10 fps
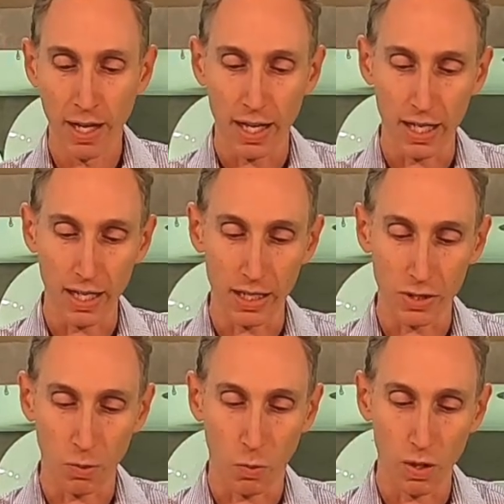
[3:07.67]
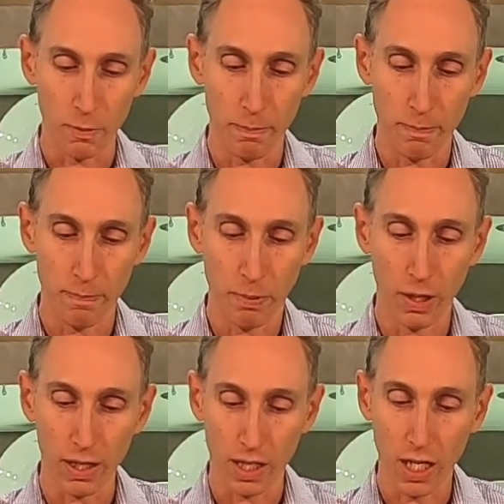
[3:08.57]
is we'll
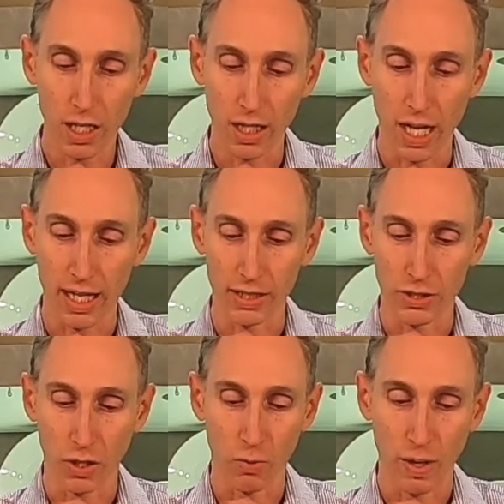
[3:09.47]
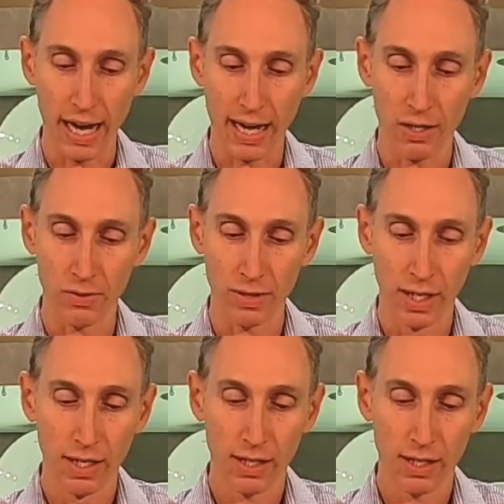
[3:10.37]
put cut lines around